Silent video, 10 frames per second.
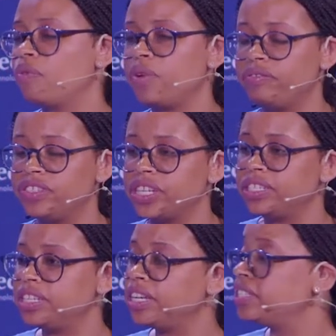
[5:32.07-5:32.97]
we've
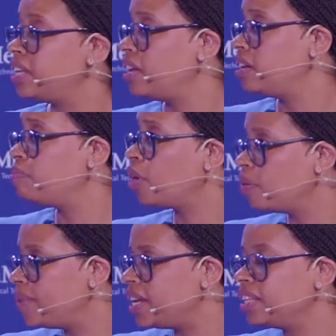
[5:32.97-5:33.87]
just extended
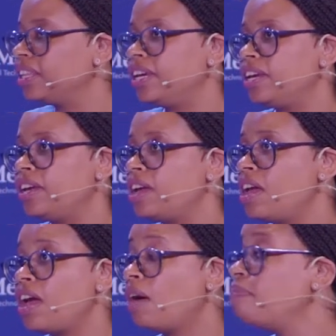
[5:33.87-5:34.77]
permanently.
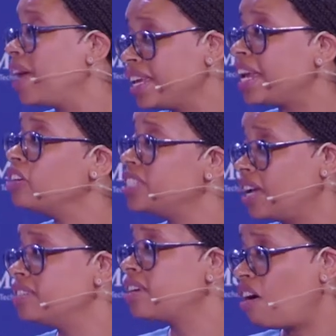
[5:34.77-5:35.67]
Medicare
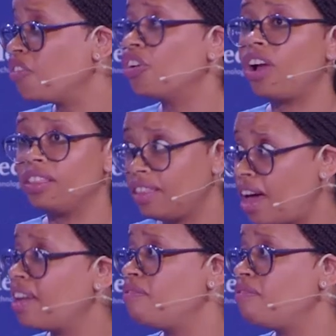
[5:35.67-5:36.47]
does cover a lot of